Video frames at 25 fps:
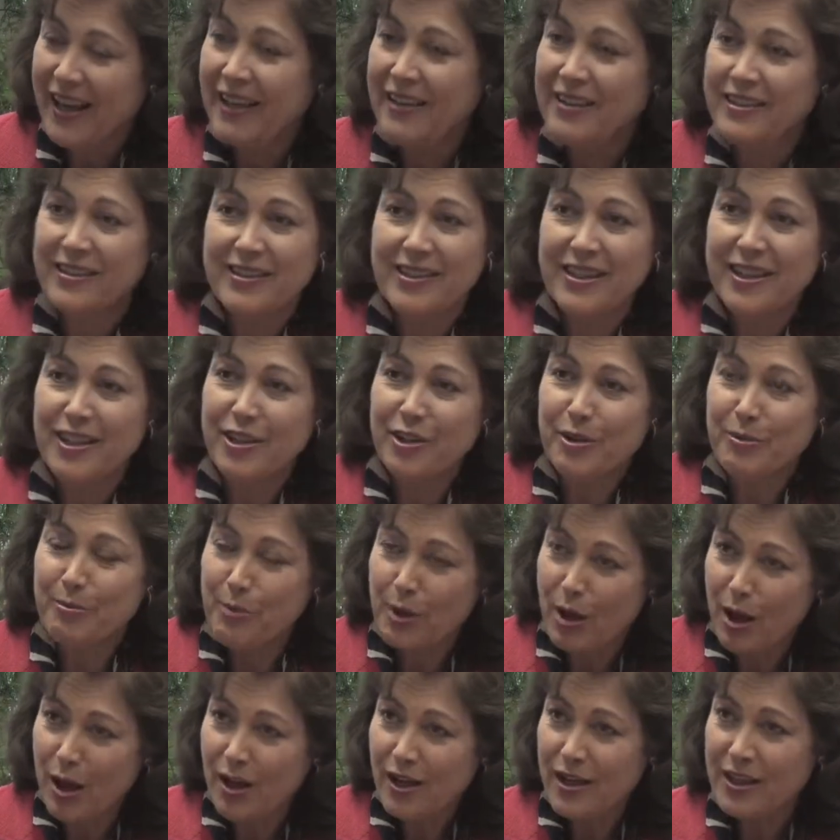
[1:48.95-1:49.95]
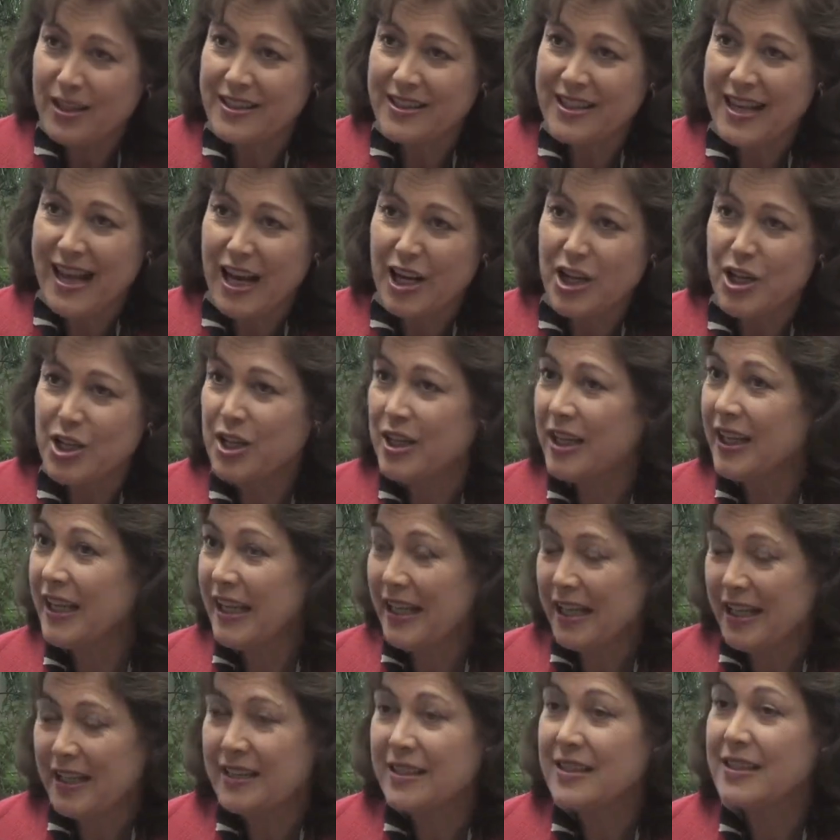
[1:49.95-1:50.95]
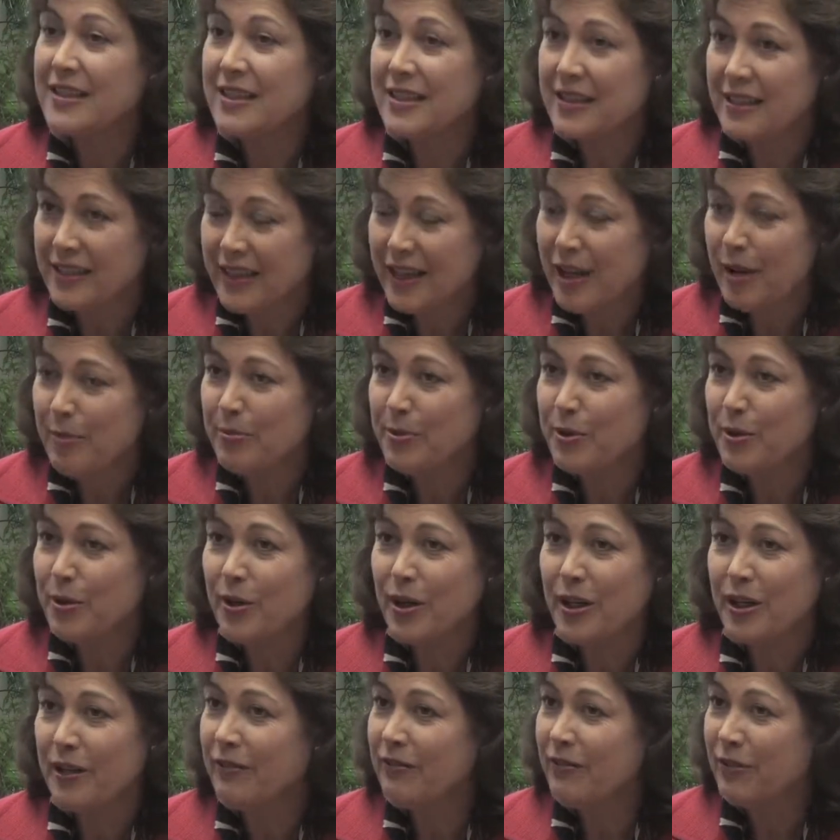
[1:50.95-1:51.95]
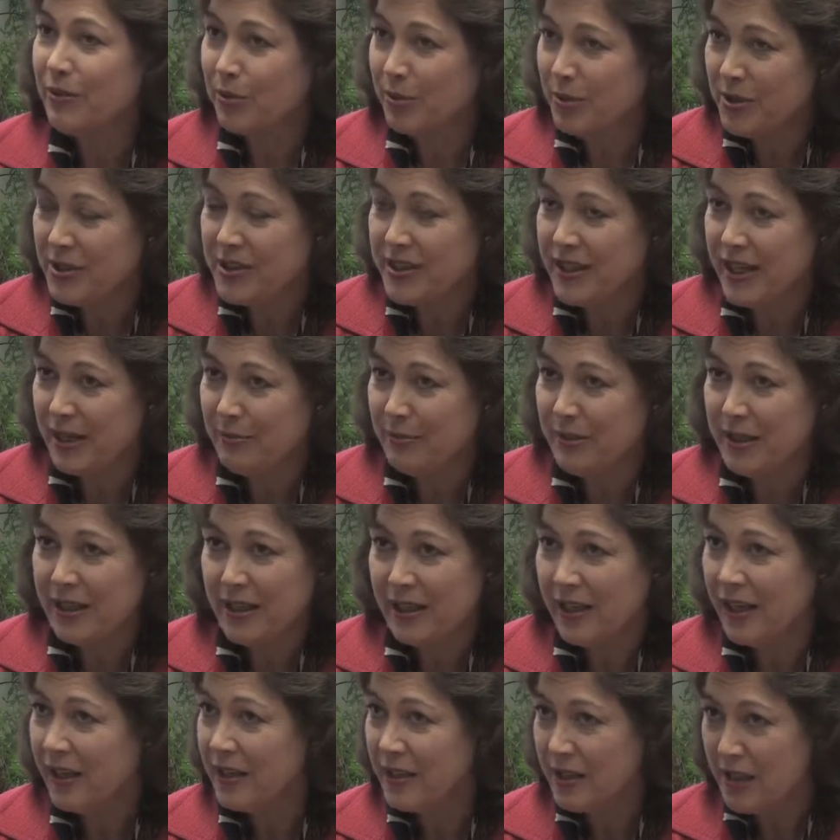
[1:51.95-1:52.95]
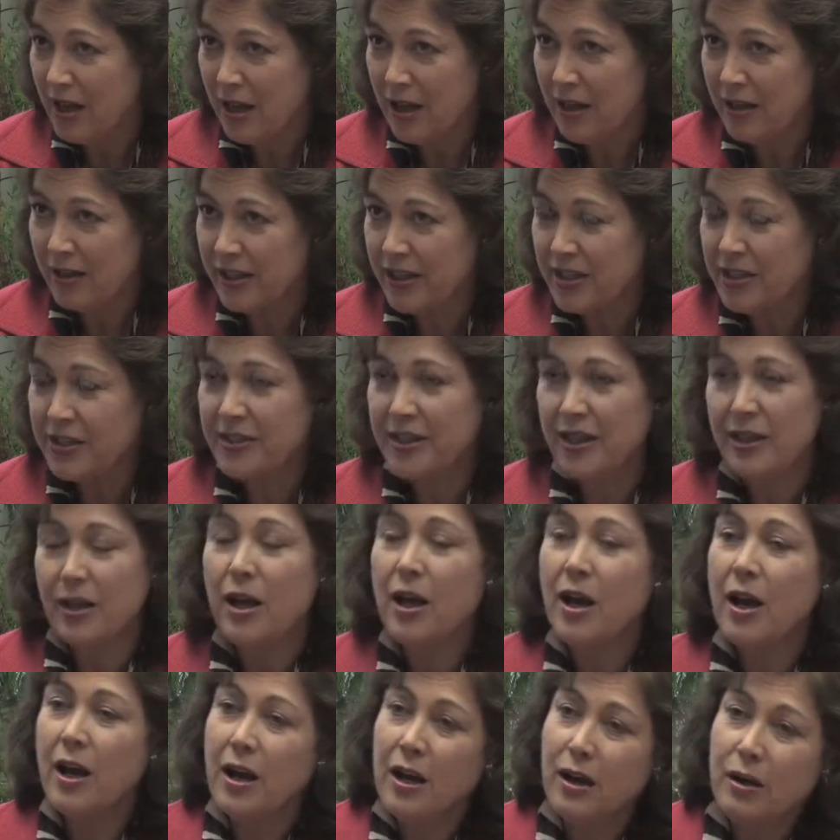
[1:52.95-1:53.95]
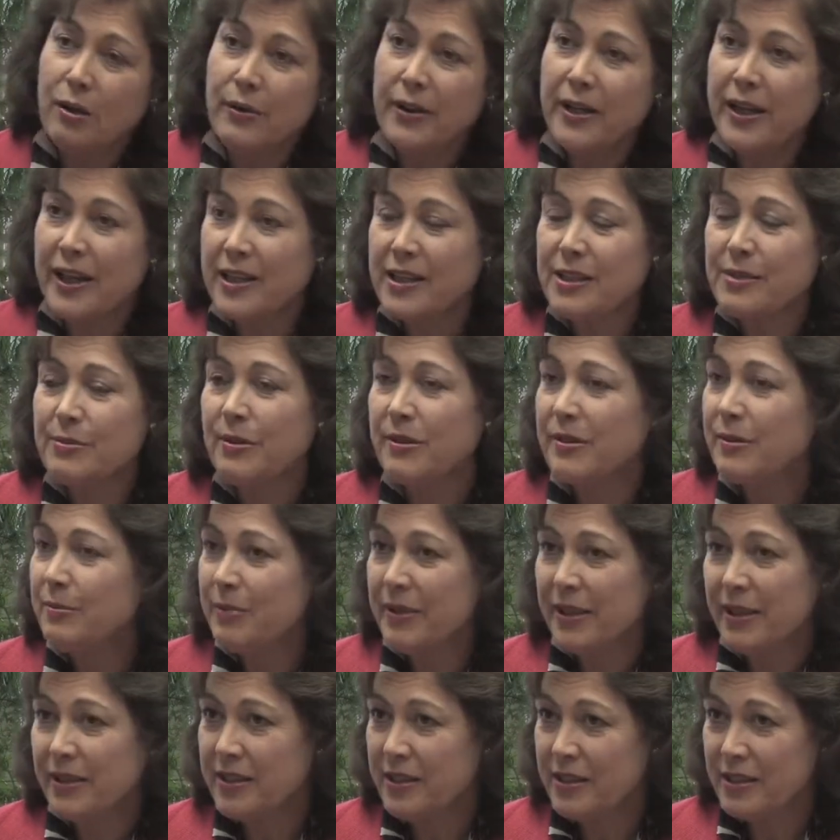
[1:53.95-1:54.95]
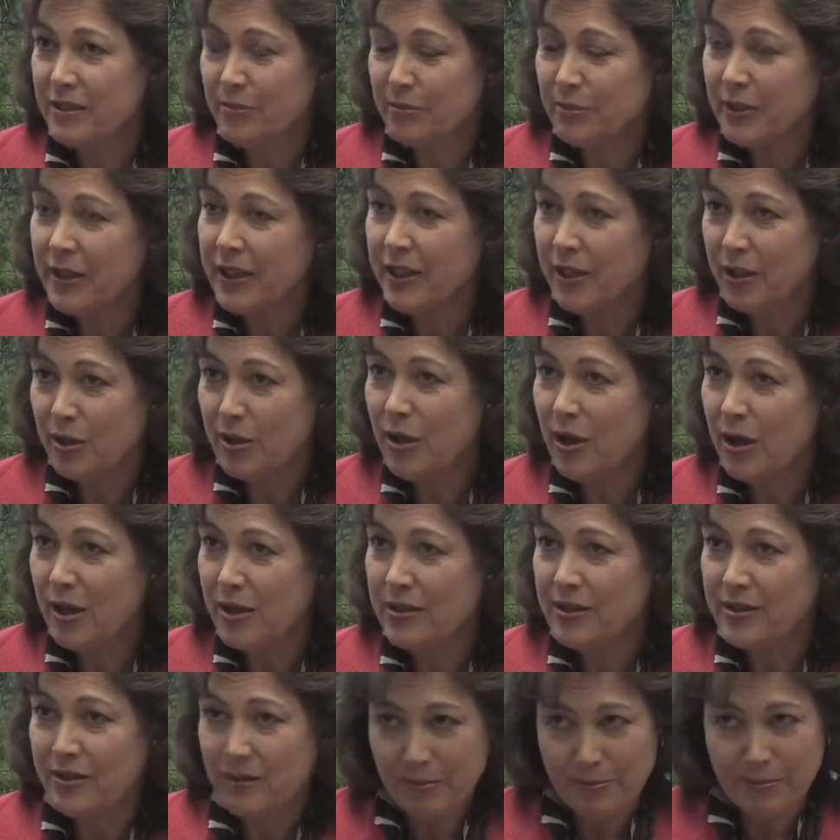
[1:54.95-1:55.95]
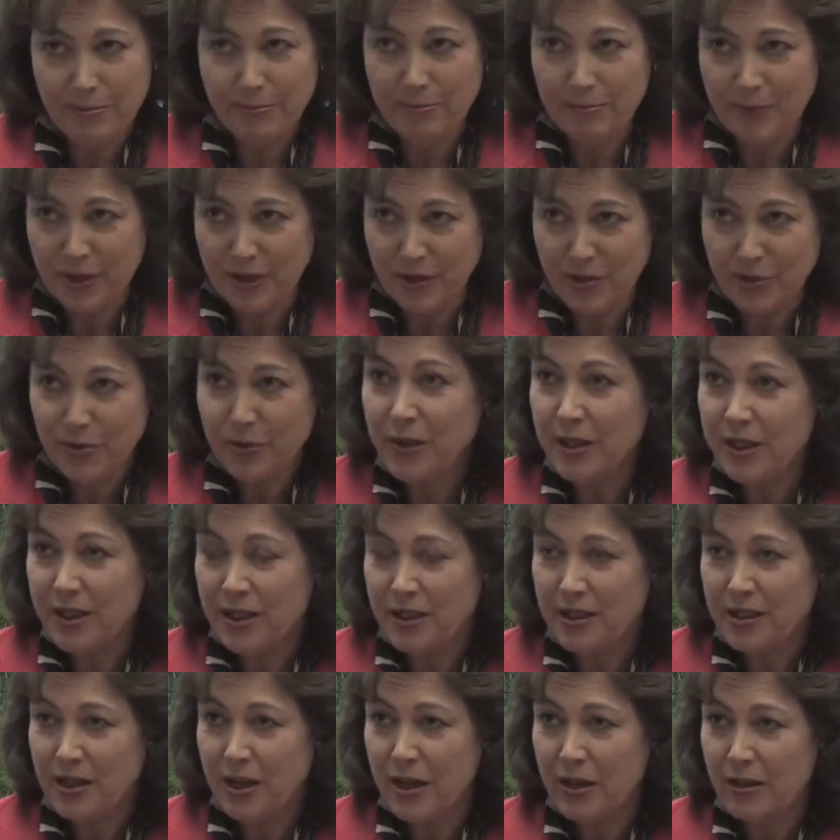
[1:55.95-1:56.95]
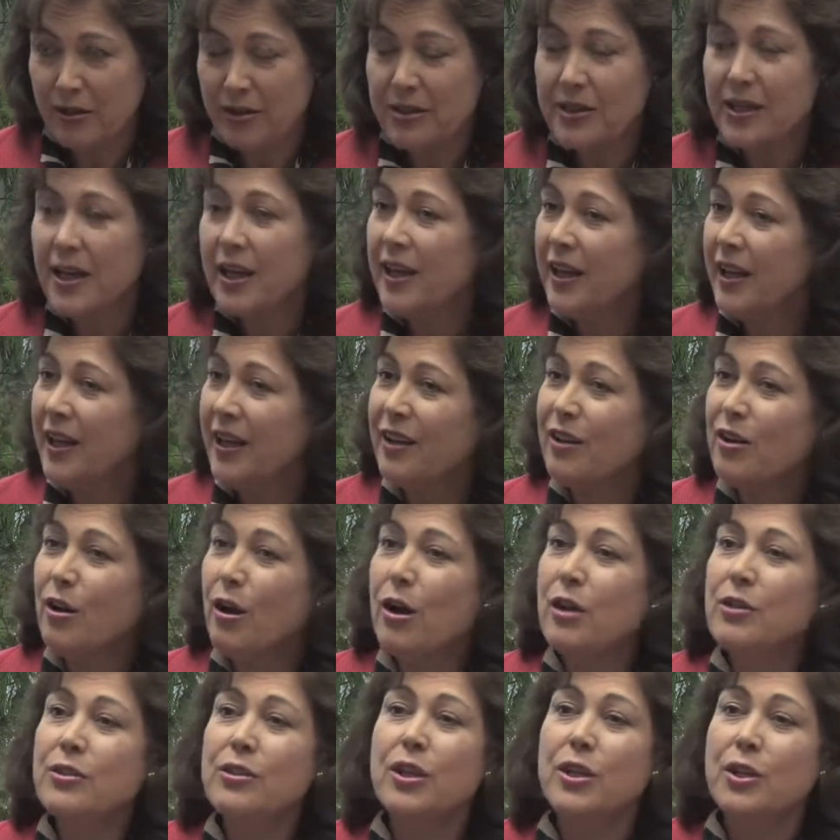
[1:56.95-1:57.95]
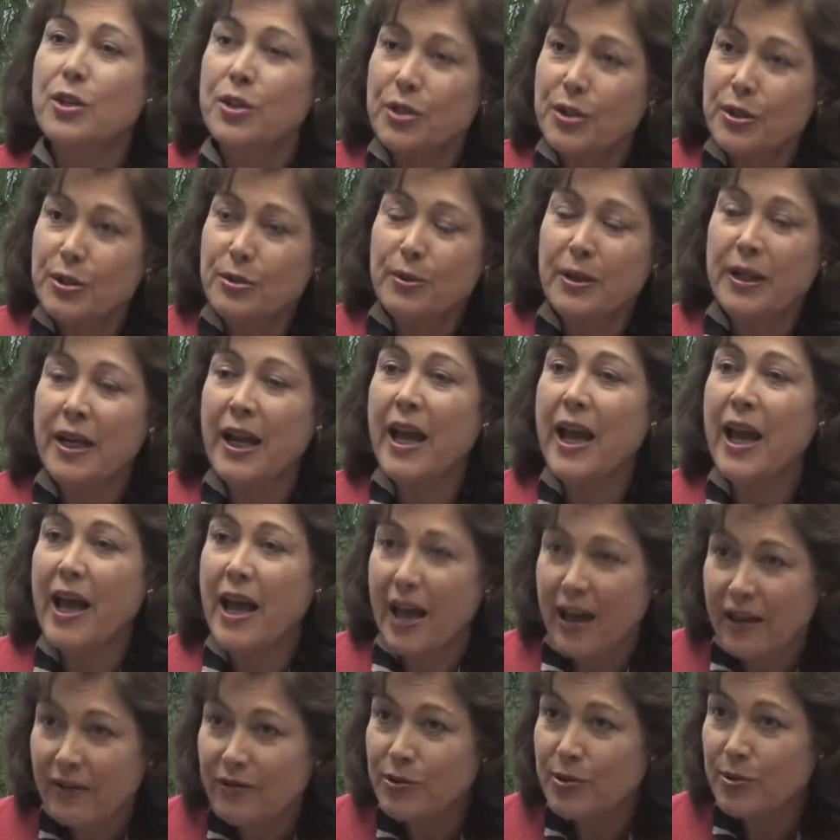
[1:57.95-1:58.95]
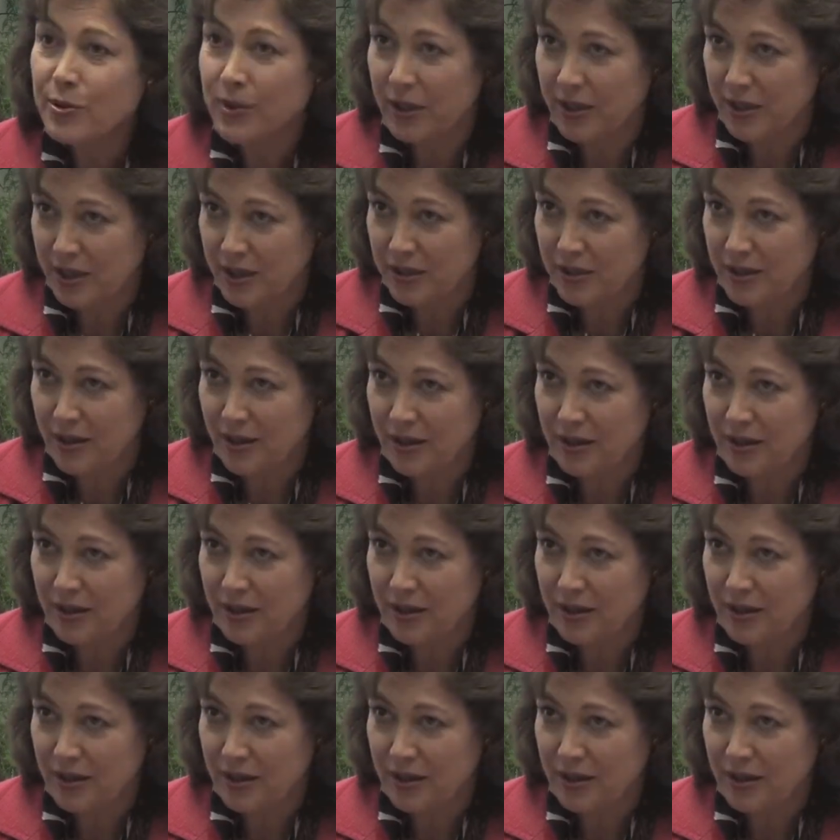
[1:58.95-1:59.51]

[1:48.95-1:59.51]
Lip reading: Senator Baucus, actually in a slip during a floor statement acknowledged that, oh yes, well the bill doesn't really cost a trillion dollars, it costs $2.5 trillion.